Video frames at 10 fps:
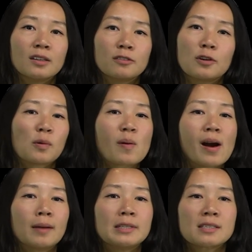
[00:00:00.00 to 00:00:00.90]
For
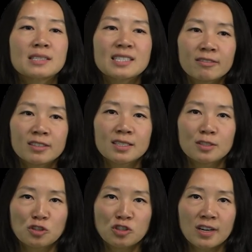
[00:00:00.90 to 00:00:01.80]
requirements on stiffness
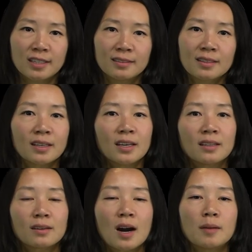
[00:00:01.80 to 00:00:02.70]
and strength,
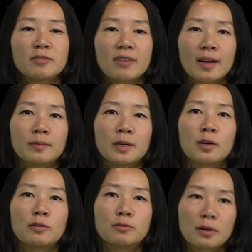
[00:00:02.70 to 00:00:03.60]
the carbon
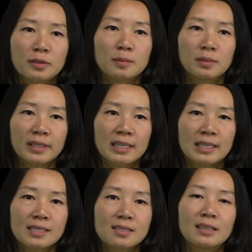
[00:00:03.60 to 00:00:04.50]
fiber rotor
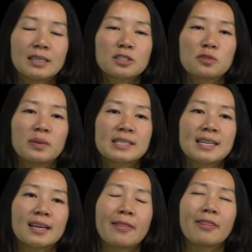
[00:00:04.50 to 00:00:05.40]
blades needed to
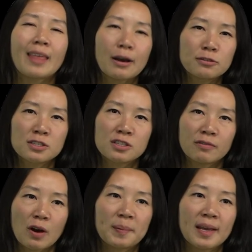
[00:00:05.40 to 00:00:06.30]
withstand thousands of
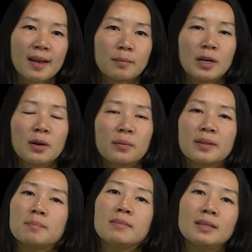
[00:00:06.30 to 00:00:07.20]
RPM
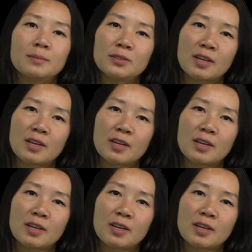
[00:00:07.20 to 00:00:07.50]
with minimal